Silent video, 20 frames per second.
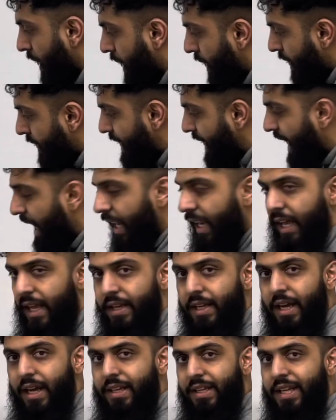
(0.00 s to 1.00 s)
The
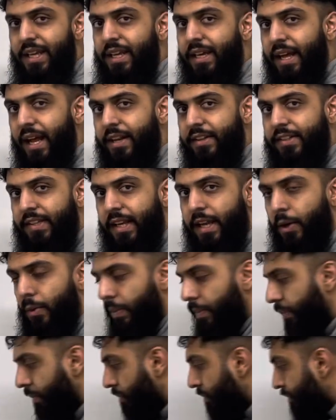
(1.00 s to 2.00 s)
ln and e cancel
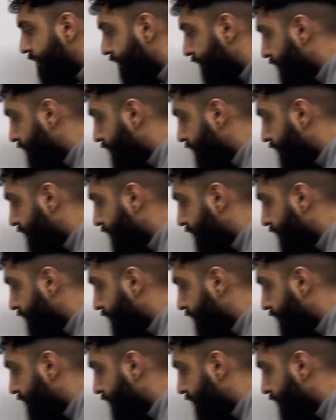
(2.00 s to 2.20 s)
out